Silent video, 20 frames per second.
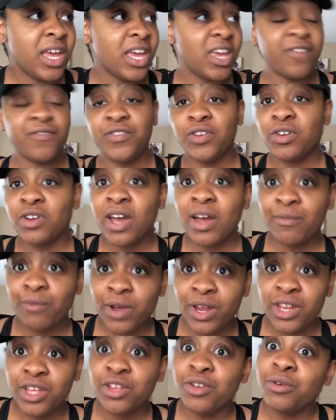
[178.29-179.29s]
If you're not
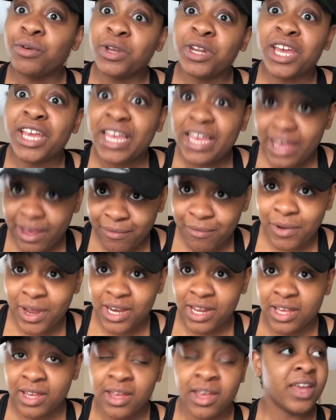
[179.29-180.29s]
ready, you're gonna get
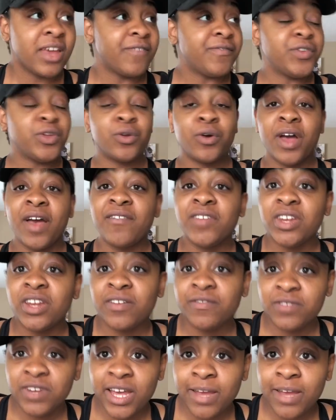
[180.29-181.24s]
ready. If you don't have enough